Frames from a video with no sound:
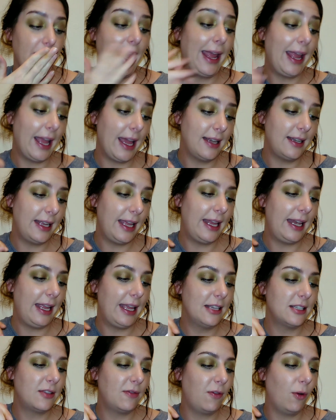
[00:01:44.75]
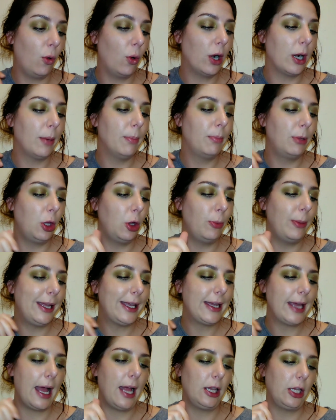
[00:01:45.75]
and it is for
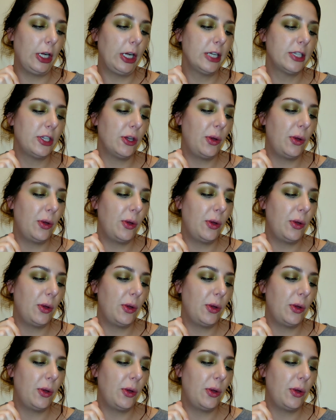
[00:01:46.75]
blooming color.